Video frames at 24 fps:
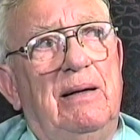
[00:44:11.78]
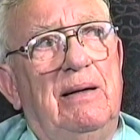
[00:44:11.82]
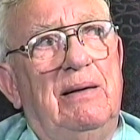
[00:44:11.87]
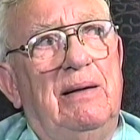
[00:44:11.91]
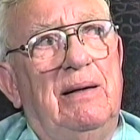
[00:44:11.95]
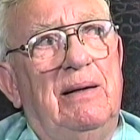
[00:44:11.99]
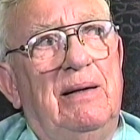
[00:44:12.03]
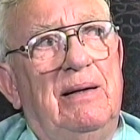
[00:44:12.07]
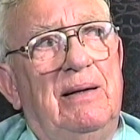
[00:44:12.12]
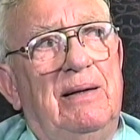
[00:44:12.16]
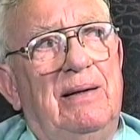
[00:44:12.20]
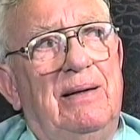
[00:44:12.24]

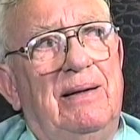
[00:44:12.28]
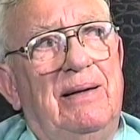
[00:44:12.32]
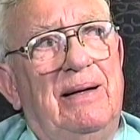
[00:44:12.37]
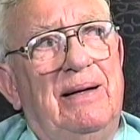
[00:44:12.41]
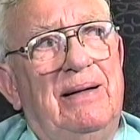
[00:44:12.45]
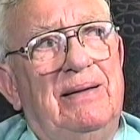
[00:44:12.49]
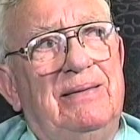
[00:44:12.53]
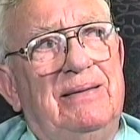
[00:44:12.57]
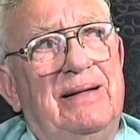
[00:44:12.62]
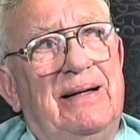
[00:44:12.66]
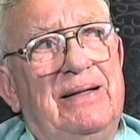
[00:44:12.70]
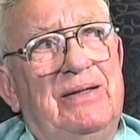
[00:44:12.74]
uh,
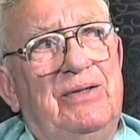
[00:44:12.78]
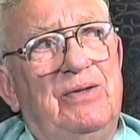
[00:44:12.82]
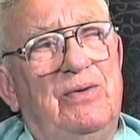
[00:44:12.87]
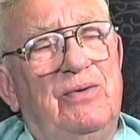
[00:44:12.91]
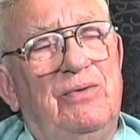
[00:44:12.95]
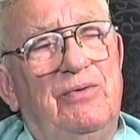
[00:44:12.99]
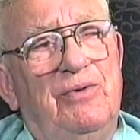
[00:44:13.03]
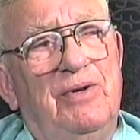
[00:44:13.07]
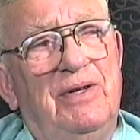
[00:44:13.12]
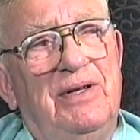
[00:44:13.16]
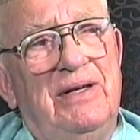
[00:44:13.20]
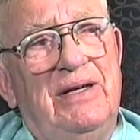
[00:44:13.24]
I, I don't
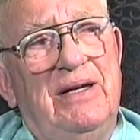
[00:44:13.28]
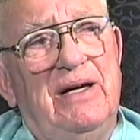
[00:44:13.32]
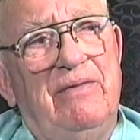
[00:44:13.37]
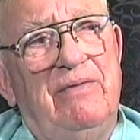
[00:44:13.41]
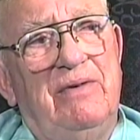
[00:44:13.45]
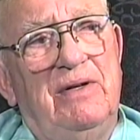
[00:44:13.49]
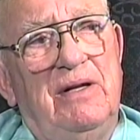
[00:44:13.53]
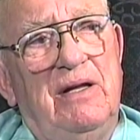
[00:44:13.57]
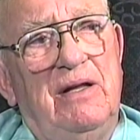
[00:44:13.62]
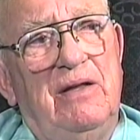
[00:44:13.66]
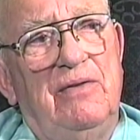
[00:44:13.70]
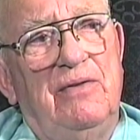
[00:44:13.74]
really have
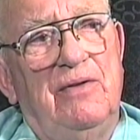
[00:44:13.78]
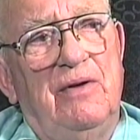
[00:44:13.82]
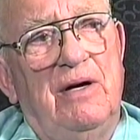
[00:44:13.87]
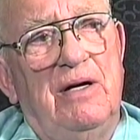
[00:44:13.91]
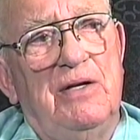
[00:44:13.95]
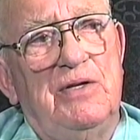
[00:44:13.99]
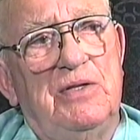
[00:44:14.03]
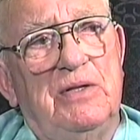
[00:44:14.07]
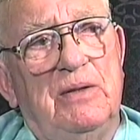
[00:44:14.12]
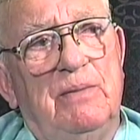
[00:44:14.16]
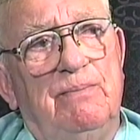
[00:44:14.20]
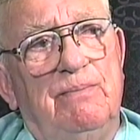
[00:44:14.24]
any
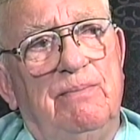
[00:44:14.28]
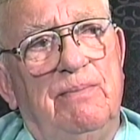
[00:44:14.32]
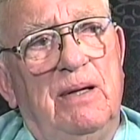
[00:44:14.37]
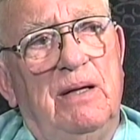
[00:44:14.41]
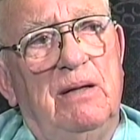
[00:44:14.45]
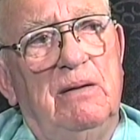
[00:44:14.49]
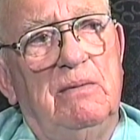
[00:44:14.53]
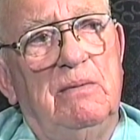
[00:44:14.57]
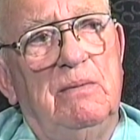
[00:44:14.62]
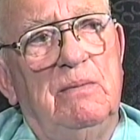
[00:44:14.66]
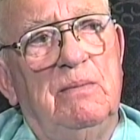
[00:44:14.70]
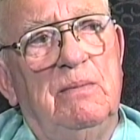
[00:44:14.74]
thoughts
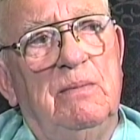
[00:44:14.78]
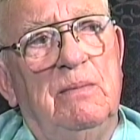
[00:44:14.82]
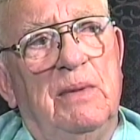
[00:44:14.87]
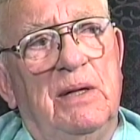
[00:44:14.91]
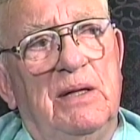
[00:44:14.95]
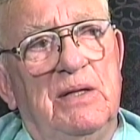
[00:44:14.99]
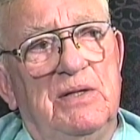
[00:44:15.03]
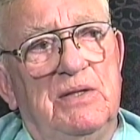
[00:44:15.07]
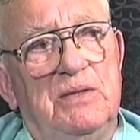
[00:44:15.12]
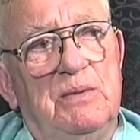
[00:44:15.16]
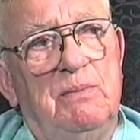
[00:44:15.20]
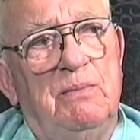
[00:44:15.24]
about
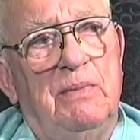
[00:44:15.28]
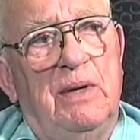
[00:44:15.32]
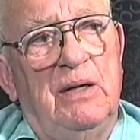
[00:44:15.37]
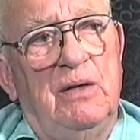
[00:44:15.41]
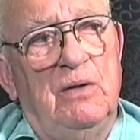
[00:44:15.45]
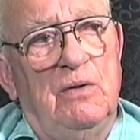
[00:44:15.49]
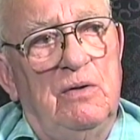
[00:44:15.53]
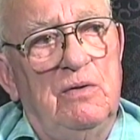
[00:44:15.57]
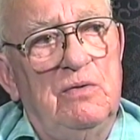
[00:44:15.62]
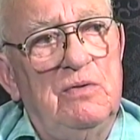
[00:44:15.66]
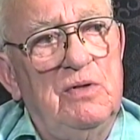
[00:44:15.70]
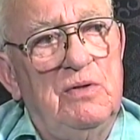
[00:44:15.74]
my, my
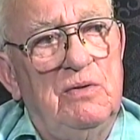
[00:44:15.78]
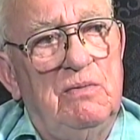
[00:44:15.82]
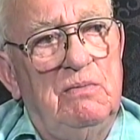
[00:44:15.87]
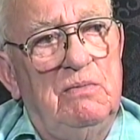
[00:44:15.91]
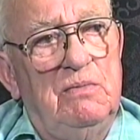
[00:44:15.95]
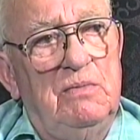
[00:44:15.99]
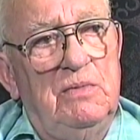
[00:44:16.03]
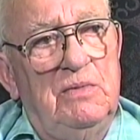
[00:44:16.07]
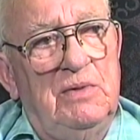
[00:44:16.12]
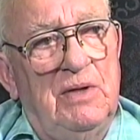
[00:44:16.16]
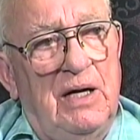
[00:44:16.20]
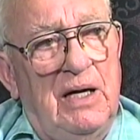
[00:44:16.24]
own
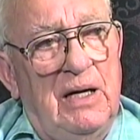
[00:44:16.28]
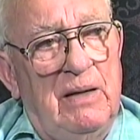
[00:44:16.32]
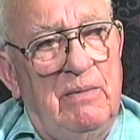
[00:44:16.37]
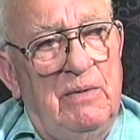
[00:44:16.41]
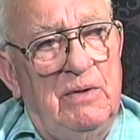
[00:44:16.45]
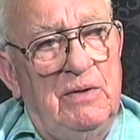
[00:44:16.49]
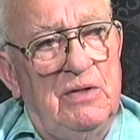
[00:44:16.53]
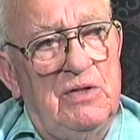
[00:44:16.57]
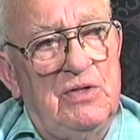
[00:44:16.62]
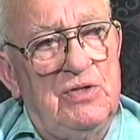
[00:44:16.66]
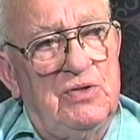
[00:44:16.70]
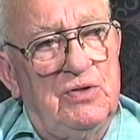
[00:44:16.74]
time
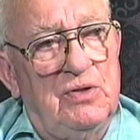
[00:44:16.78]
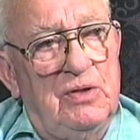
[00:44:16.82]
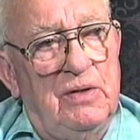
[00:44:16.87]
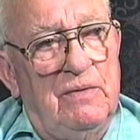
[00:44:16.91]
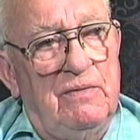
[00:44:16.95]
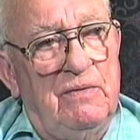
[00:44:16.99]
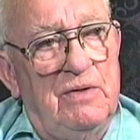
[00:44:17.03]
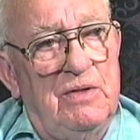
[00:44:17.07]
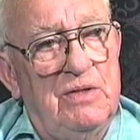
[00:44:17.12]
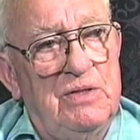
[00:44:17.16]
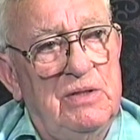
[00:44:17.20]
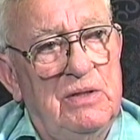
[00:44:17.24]
in the
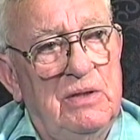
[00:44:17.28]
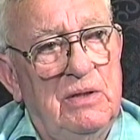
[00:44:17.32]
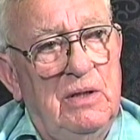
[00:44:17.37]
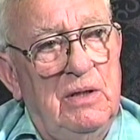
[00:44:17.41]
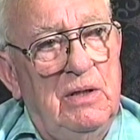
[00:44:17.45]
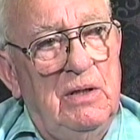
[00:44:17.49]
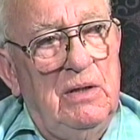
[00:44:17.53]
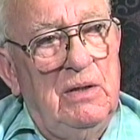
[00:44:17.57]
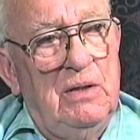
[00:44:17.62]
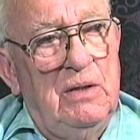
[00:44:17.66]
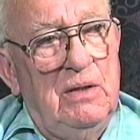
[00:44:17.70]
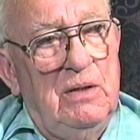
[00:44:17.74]
service,
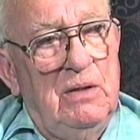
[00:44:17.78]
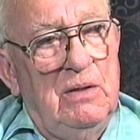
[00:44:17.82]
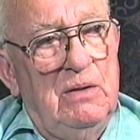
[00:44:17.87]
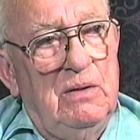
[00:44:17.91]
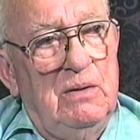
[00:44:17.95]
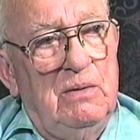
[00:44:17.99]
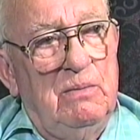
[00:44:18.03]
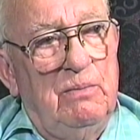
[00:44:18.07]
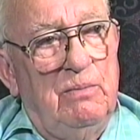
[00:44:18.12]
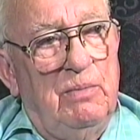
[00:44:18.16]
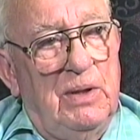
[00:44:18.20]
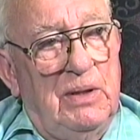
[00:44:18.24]

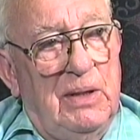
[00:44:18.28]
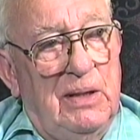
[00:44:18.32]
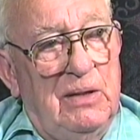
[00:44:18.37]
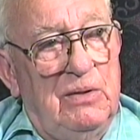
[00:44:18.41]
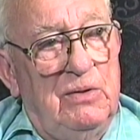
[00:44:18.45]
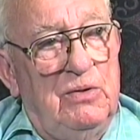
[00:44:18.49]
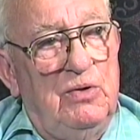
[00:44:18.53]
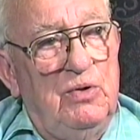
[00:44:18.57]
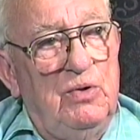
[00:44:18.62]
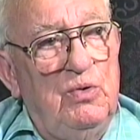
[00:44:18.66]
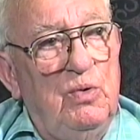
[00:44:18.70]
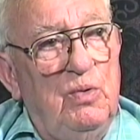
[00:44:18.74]
but I
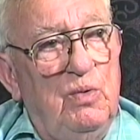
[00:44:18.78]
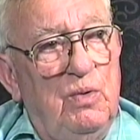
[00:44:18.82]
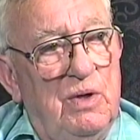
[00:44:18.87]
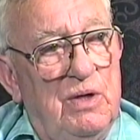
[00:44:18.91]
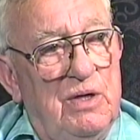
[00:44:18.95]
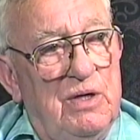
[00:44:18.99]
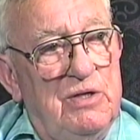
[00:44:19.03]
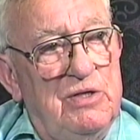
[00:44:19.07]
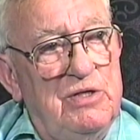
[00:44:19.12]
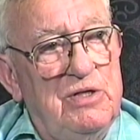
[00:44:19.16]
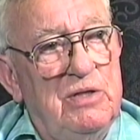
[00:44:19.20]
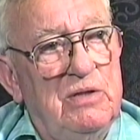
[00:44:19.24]
do
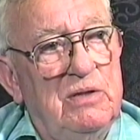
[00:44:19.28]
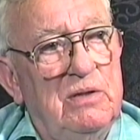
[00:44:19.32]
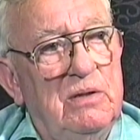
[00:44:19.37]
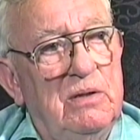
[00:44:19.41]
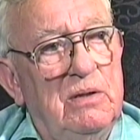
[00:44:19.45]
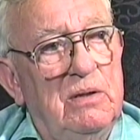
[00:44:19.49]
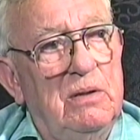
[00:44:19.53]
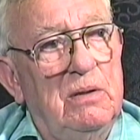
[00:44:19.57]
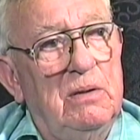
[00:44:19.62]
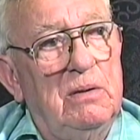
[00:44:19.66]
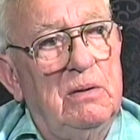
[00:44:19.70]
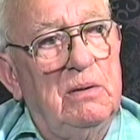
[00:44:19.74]
wish
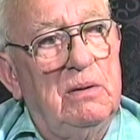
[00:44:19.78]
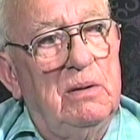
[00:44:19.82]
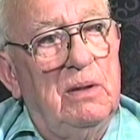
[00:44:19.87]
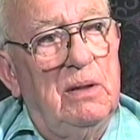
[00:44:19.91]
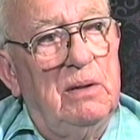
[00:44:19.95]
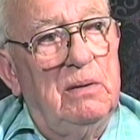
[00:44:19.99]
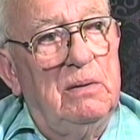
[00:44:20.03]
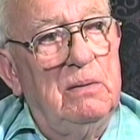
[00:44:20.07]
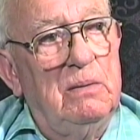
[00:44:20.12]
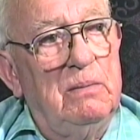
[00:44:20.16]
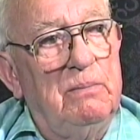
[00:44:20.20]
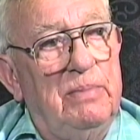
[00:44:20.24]
that
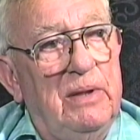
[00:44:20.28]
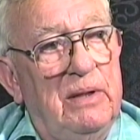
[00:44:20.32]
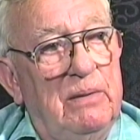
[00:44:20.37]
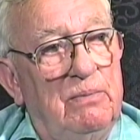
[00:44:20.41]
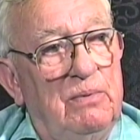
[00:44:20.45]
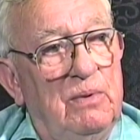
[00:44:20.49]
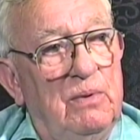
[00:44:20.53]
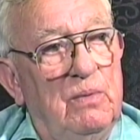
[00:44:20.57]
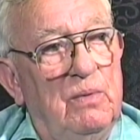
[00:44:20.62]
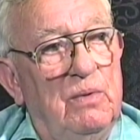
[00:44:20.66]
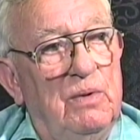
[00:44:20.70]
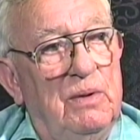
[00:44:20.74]

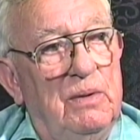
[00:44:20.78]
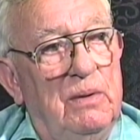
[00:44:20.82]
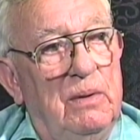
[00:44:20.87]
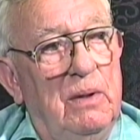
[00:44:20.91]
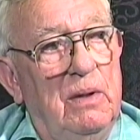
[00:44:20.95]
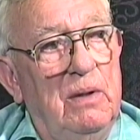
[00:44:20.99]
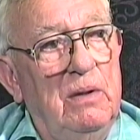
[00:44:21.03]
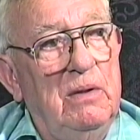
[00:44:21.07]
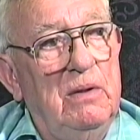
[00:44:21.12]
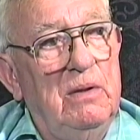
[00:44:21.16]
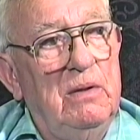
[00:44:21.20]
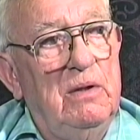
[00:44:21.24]
people would
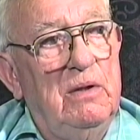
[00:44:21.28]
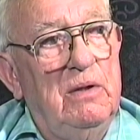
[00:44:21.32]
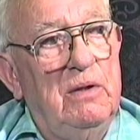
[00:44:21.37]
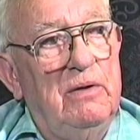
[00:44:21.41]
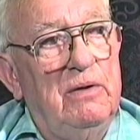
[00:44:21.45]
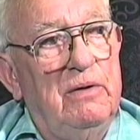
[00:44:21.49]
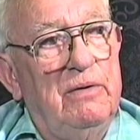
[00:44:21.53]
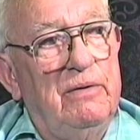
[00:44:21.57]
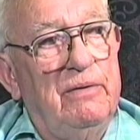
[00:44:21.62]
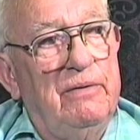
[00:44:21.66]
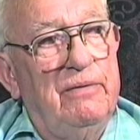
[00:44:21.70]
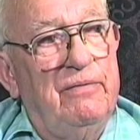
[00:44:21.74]

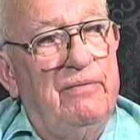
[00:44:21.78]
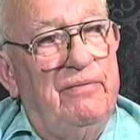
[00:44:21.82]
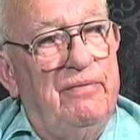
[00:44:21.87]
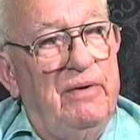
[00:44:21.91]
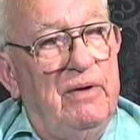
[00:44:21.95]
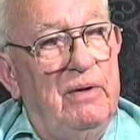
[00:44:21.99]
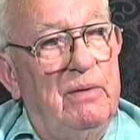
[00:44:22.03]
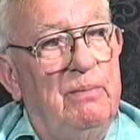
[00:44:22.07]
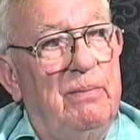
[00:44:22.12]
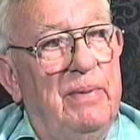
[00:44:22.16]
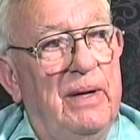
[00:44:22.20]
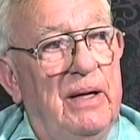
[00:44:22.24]

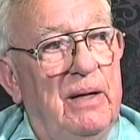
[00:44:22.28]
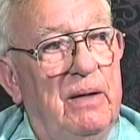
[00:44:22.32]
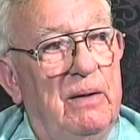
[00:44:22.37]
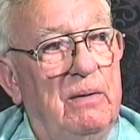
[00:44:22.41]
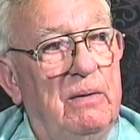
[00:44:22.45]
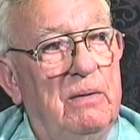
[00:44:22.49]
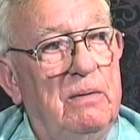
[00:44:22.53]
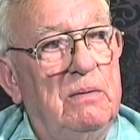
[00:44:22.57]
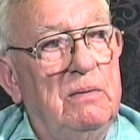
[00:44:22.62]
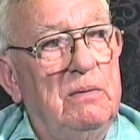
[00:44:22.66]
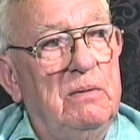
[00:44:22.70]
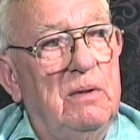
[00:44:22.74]
feel
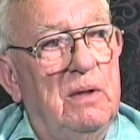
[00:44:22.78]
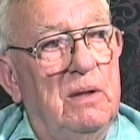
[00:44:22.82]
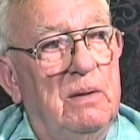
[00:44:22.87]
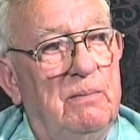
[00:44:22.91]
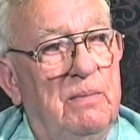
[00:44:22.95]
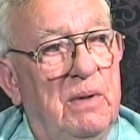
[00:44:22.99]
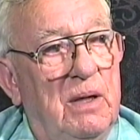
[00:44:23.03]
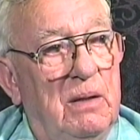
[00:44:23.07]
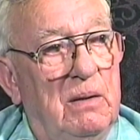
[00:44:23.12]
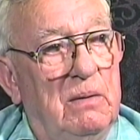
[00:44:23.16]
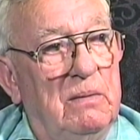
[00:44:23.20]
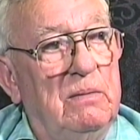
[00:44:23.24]
better
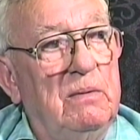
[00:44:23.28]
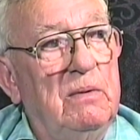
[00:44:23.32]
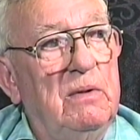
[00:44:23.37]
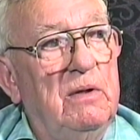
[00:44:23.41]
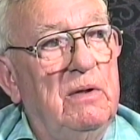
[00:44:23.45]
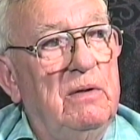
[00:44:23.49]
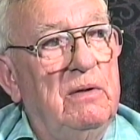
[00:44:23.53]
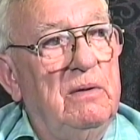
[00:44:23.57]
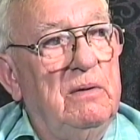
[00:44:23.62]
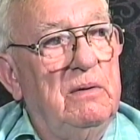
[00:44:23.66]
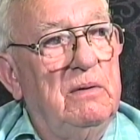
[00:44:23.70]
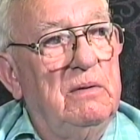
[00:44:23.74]
about
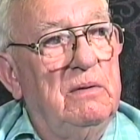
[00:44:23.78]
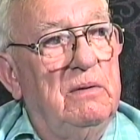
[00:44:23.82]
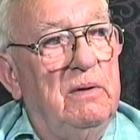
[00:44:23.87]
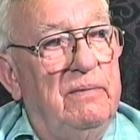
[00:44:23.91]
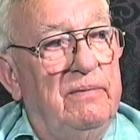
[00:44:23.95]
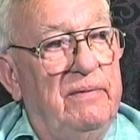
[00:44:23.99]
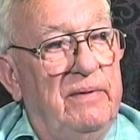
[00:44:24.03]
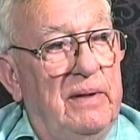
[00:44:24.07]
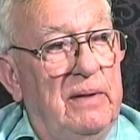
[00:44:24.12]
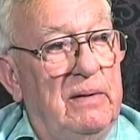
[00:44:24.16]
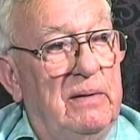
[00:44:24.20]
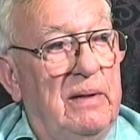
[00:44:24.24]
the
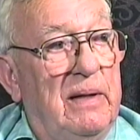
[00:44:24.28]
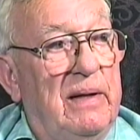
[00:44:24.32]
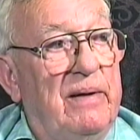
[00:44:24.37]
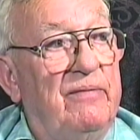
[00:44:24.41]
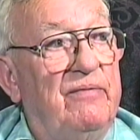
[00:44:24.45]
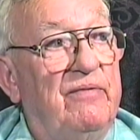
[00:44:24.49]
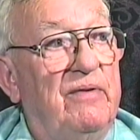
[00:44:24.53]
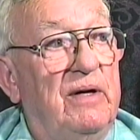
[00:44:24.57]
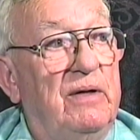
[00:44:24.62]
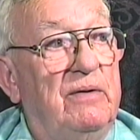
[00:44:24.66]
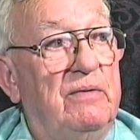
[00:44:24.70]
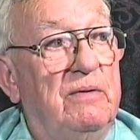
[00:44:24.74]
Vietnam
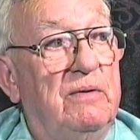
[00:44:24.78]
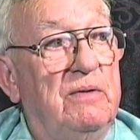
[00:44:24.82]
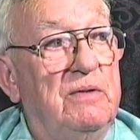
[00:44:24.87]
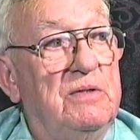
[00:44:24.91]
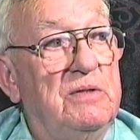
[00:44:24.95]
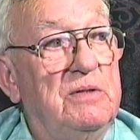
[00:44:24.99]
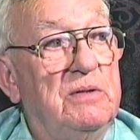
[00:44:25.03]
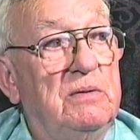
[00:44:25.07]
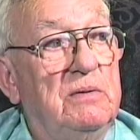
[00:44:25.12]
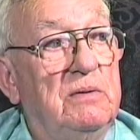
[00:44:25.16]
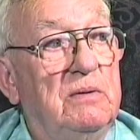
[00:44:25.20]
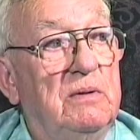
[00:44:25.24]
veterans